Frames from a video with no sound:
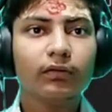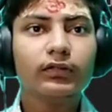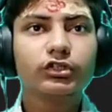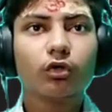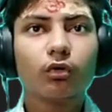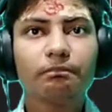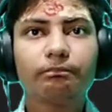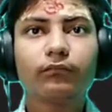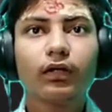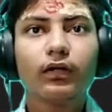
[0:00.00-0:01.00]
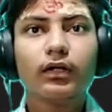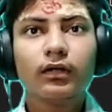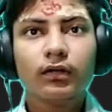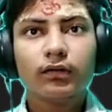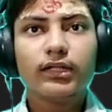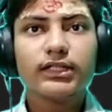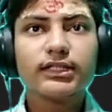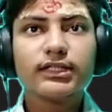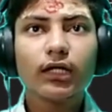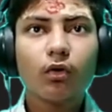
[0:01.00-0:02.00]
So this is the
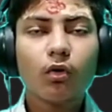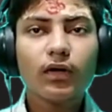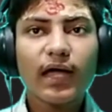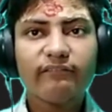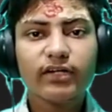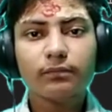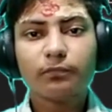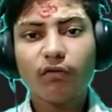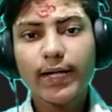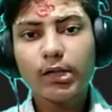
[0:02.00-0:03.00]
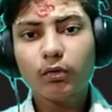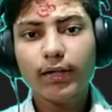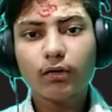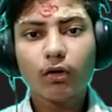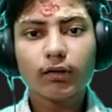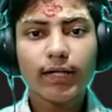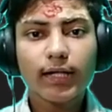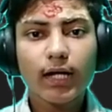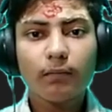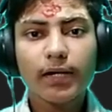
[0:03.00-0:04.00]
code. I will provide you it on
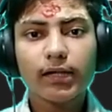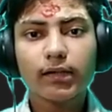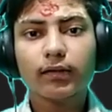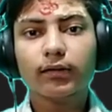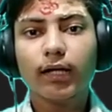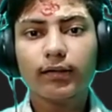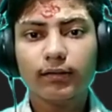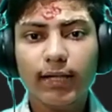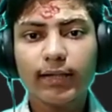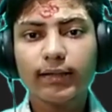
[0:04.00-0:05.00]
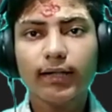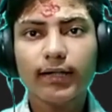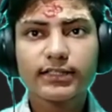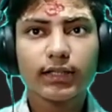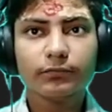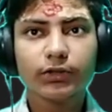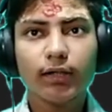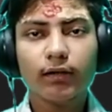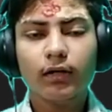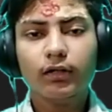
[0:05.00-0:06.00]
GitHub and the link in the description.
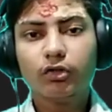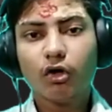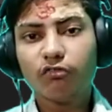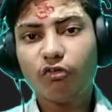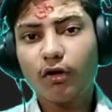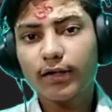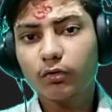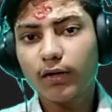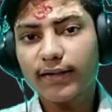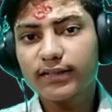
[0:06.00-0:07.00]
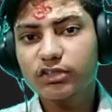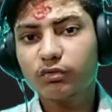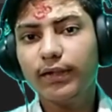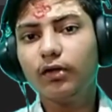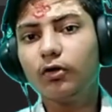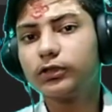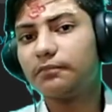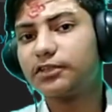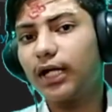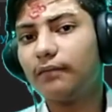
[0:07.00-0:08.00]
Don't forget to like this video,
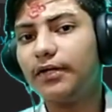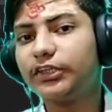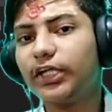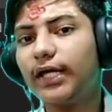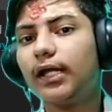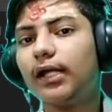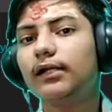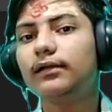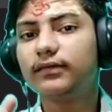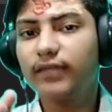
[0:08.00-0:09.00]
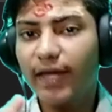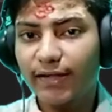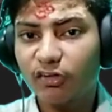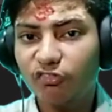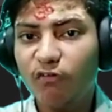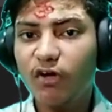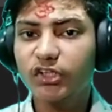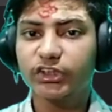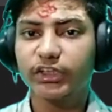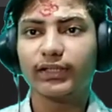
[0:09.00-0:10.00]
subscribe my channel. Thank you for watching.